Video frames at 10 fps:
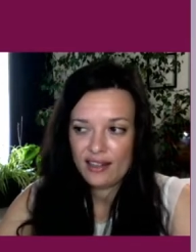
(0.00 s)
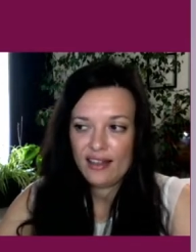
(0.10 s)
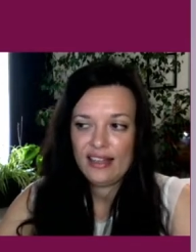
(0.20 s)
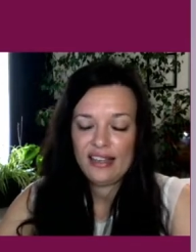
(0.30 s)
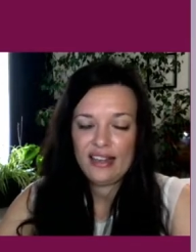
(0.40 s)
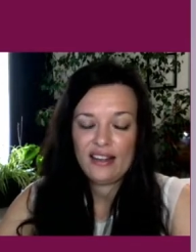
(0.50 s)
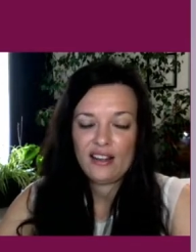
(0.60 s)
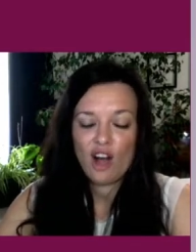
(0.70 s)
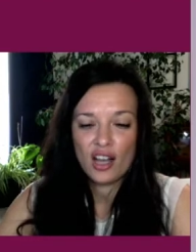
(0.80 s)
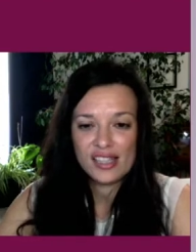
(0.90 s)
It
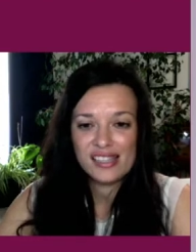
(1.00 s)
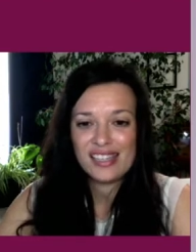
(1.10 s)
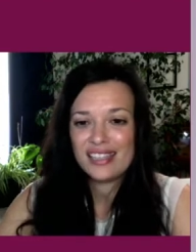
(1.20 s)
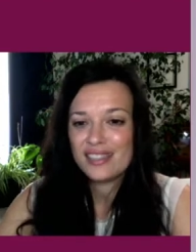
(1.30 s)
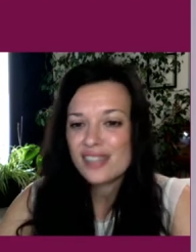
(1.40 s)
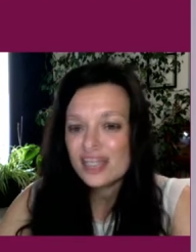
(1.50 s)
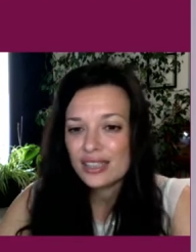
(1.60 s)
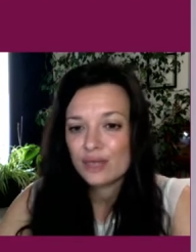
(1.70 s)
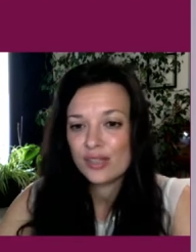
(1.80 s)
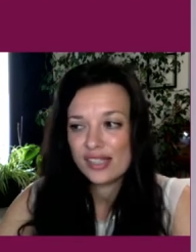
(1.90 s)
causes
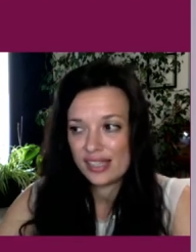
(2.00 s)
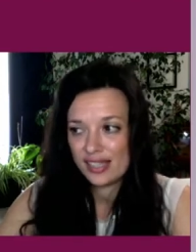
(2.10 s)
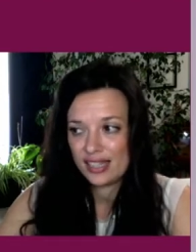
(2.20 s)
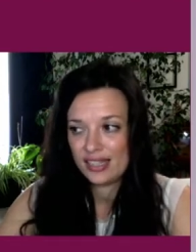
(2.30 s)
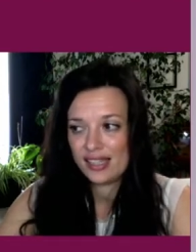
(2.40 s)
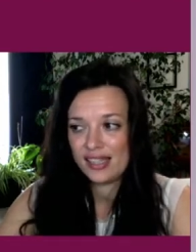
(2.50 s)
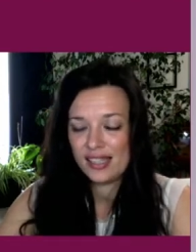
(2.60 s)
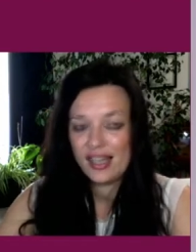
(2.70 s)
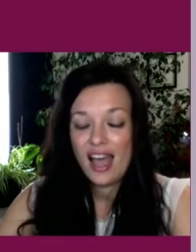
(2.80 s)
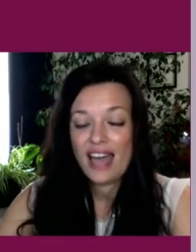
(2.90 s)
insulin resistance
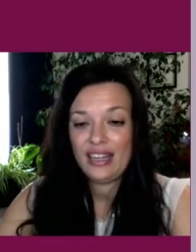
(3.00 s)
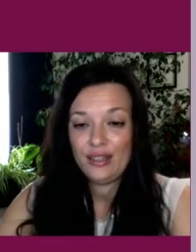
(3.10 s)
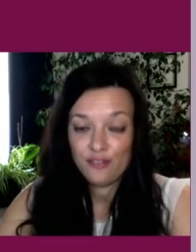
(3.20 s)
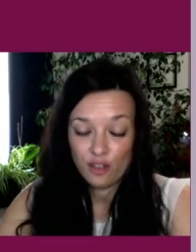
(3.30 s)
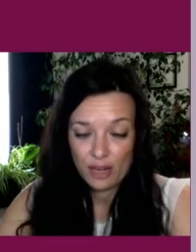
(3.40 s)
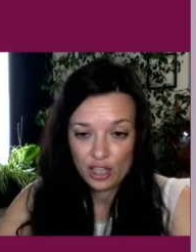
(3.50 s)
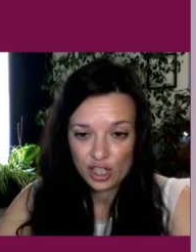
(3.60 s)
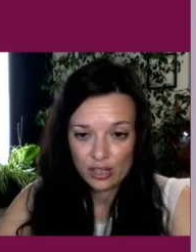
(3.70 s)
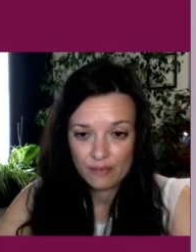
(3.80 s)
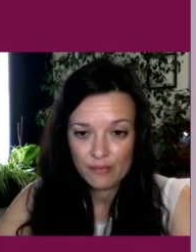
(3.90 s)
and
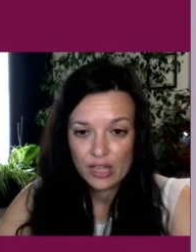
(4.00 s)
inflammation.